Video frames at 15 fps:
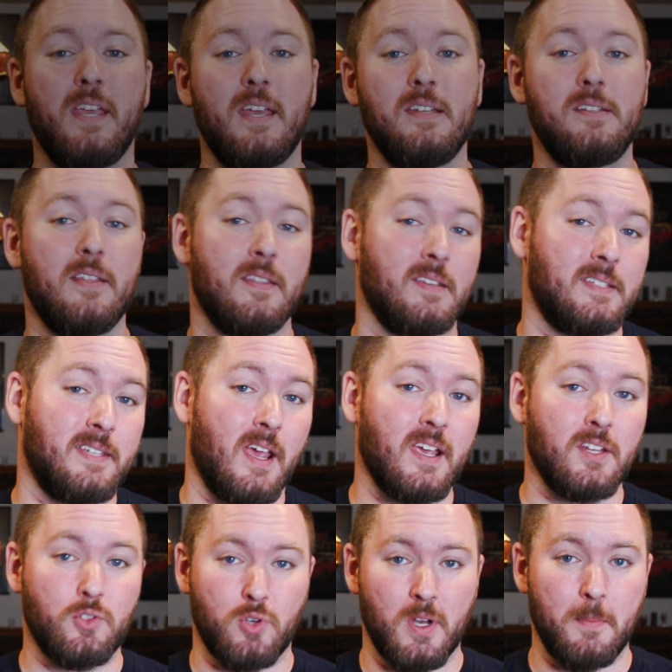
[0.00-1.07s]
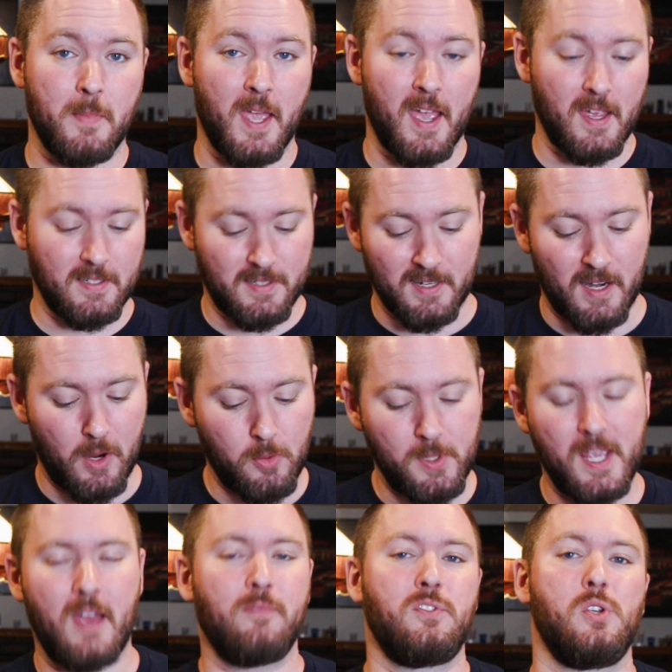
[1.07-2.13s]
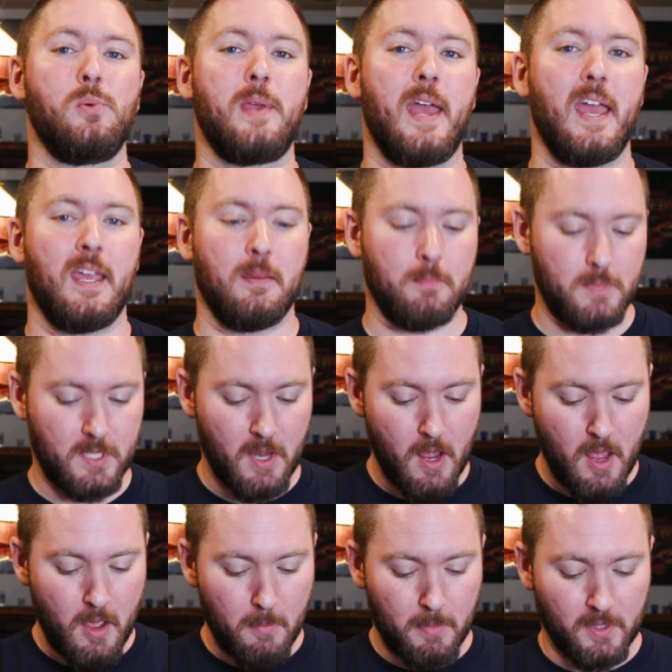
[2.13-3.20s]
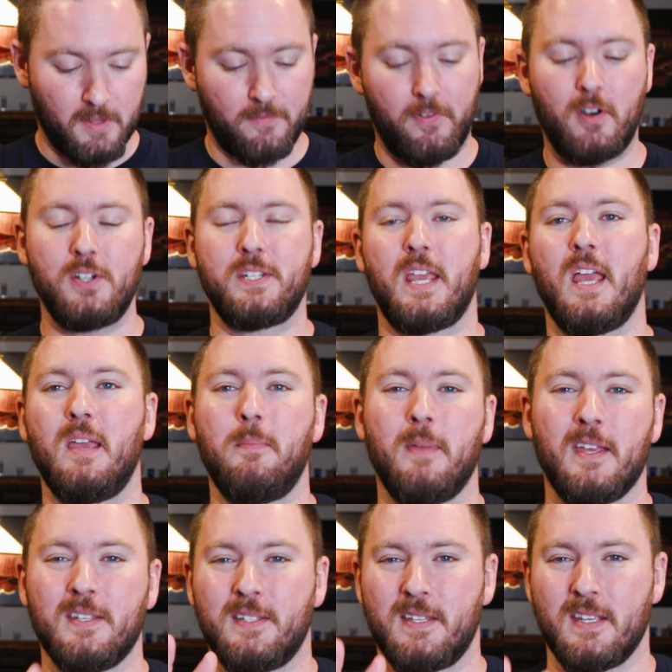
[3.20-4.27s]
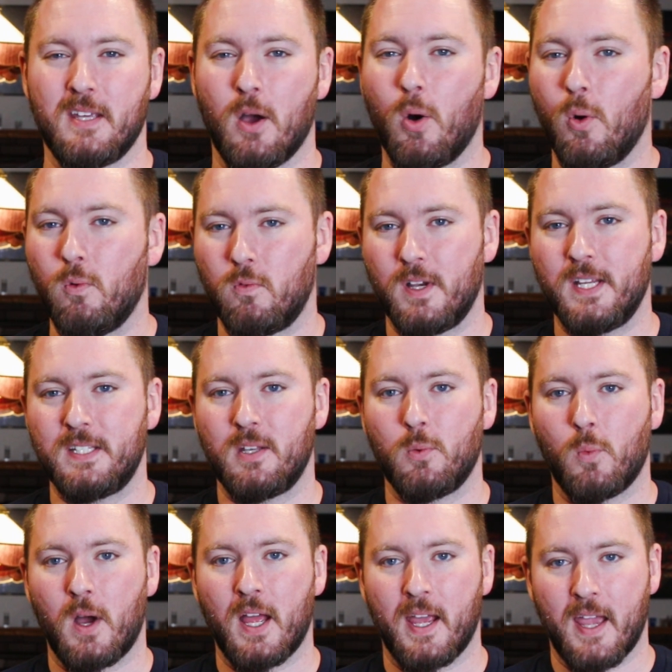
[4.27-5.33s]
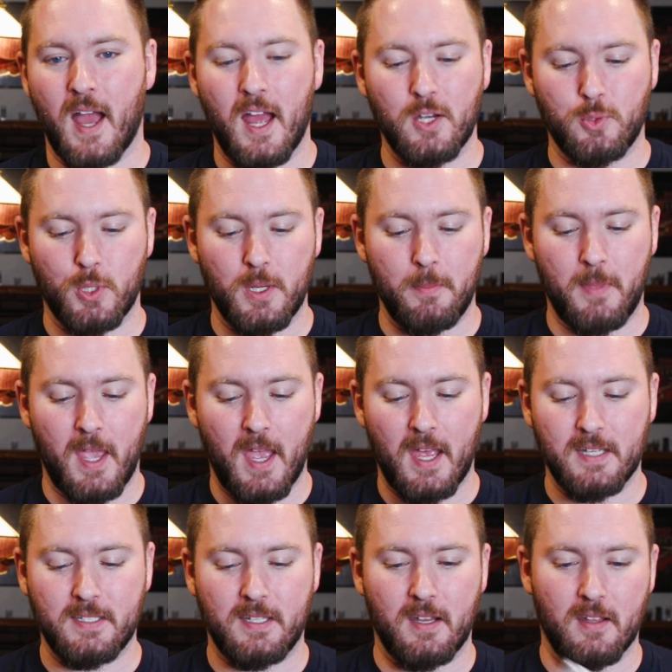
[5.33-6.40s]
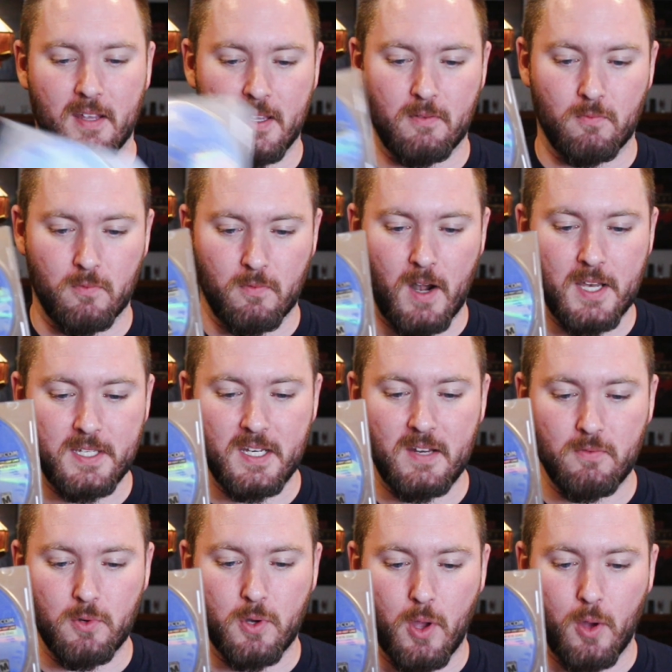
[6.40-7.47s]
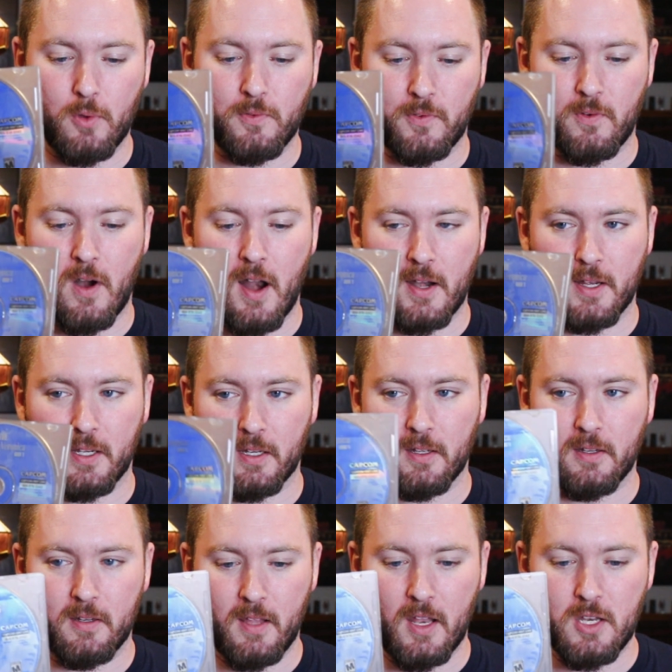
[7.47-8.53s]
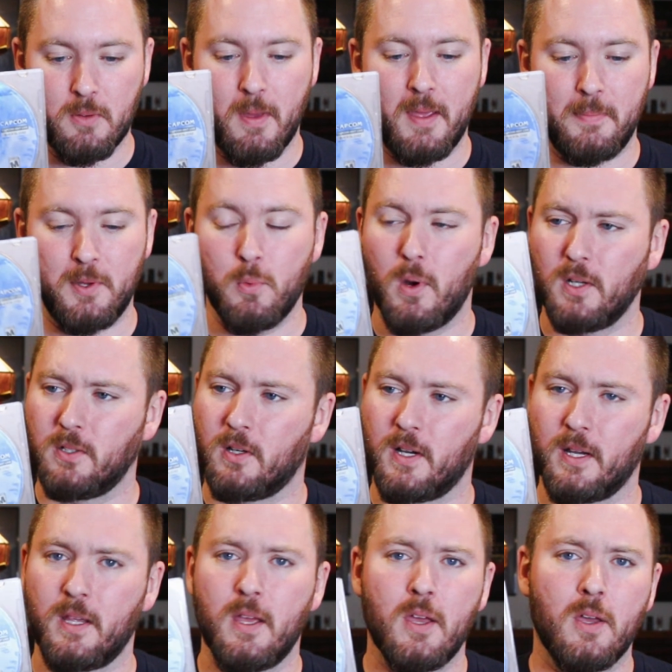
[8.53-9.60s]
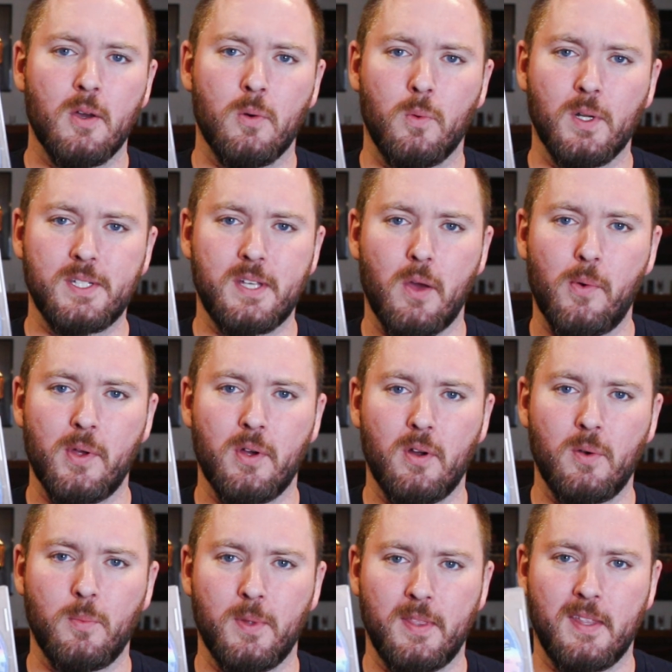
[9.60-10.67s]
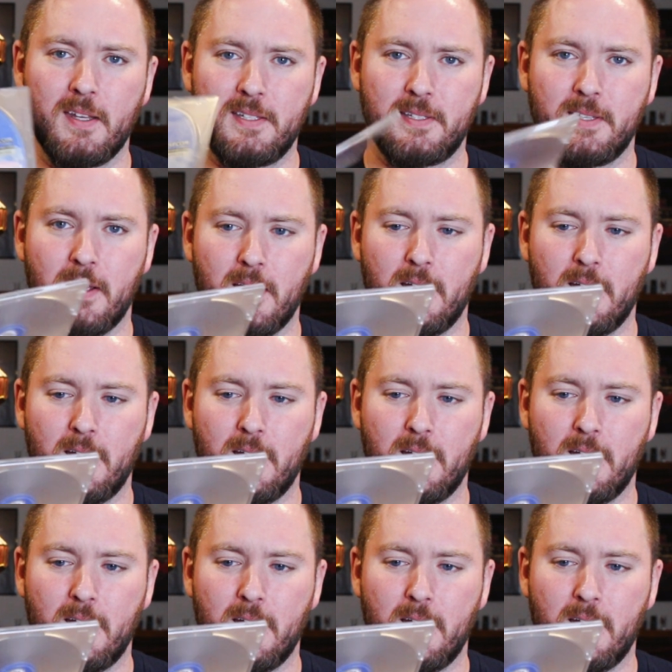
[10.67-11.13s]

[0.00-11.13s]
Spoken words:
into the Sega Dreamcast, and I only have 2 games, but the first game is the whole reason why I got Dreamcast, Resident Evil Code Veronica. And you may be wondering, what's going on with this